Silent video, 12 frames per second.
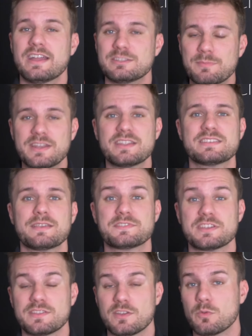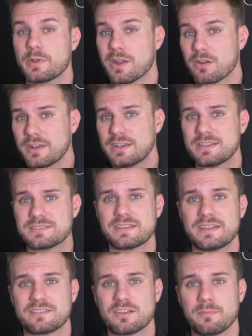To be on the safe side though, we are gonna
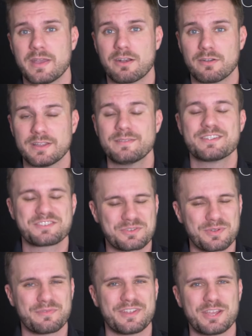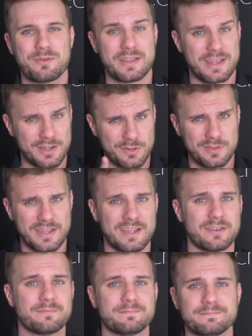disconnect our battery. Here's a quick video on how to do that.